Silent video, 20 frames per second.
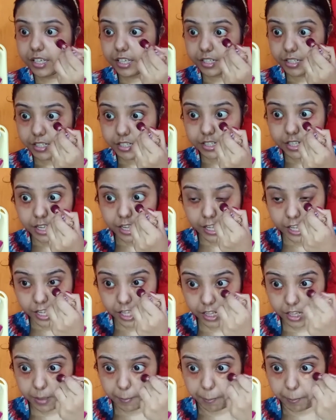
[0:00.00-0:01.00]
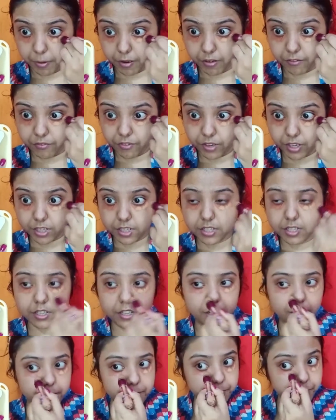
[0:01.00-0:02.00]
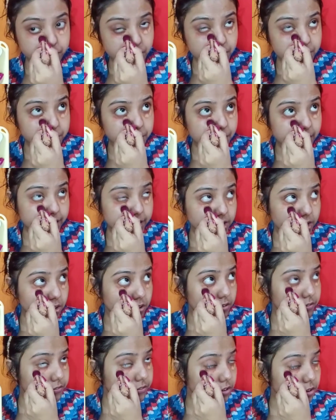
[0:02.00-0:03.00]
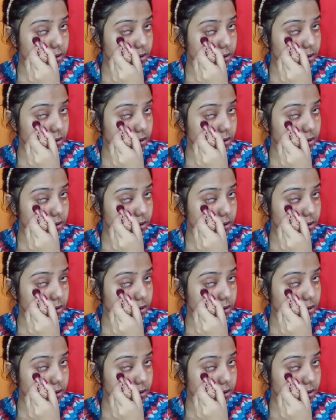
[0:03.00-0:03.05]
It's the perfect blend of